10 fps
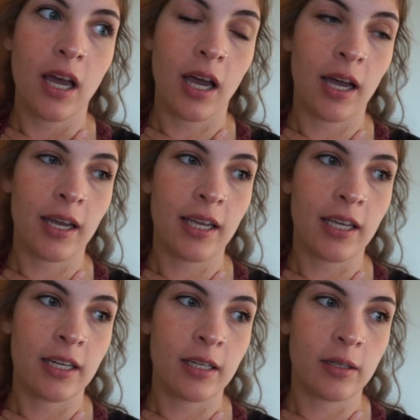I
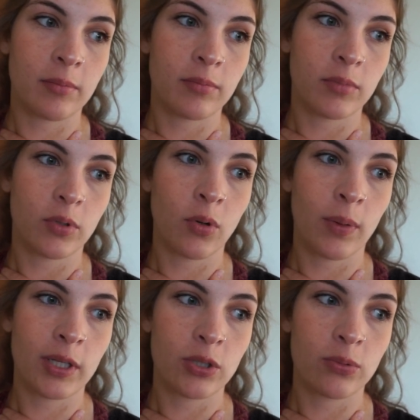am
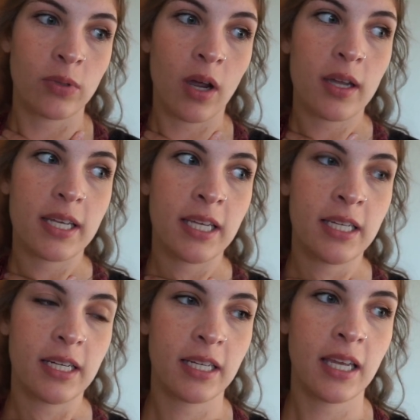going to not
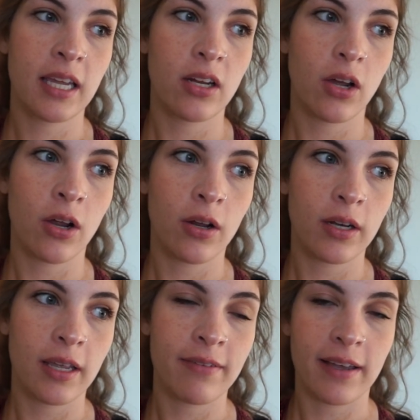eat again
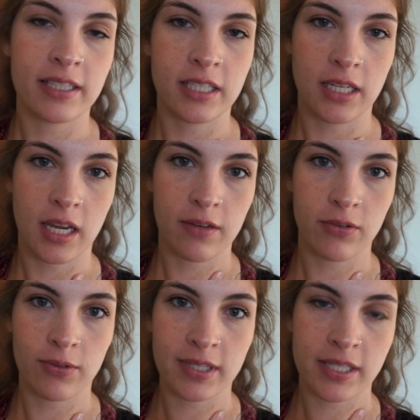on a fasting day for
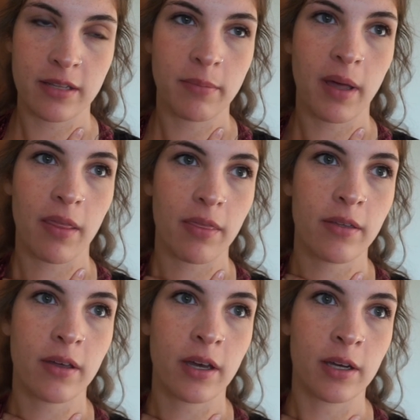the rest of the month,
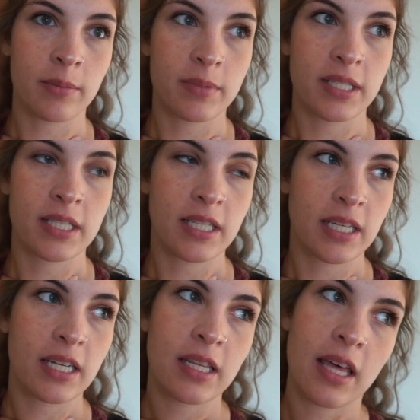since I
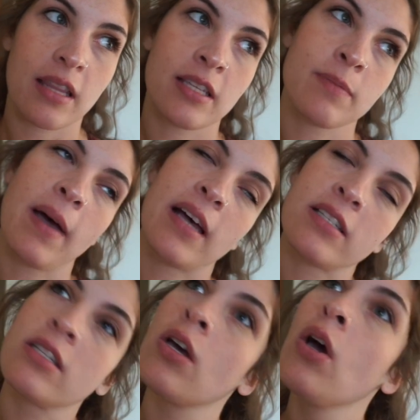did that this
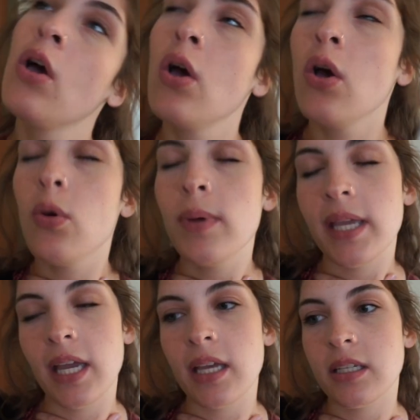past
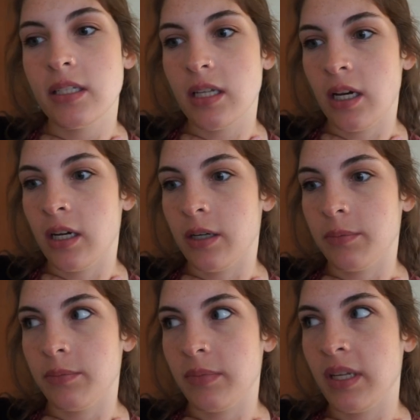weekend,
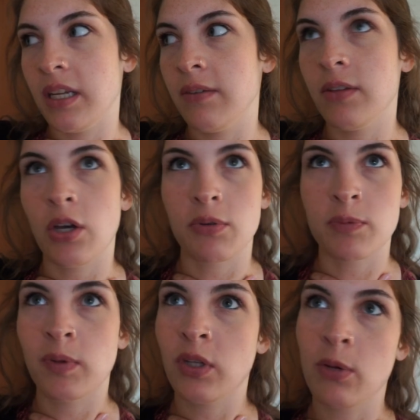and even though it was
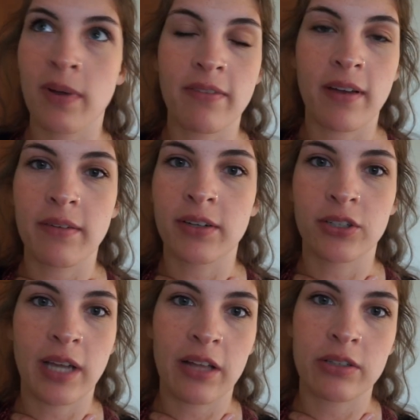below my
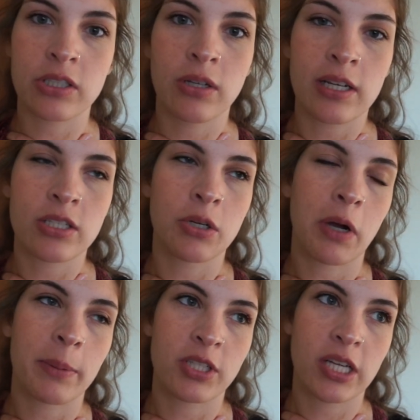500 calories, you guys know
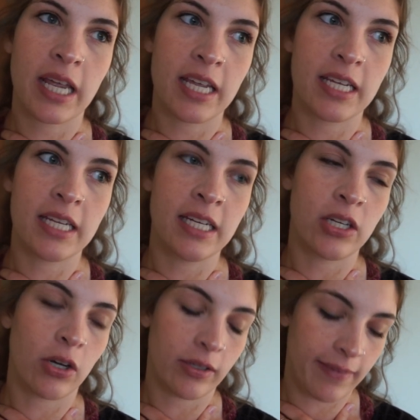how much I hate eating
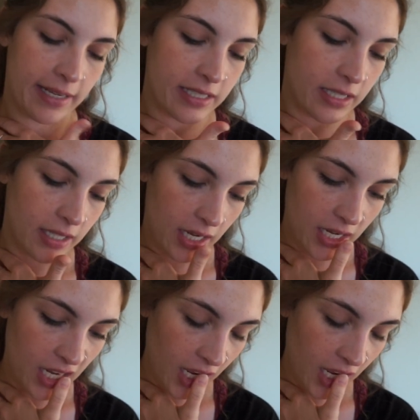on a fasting day,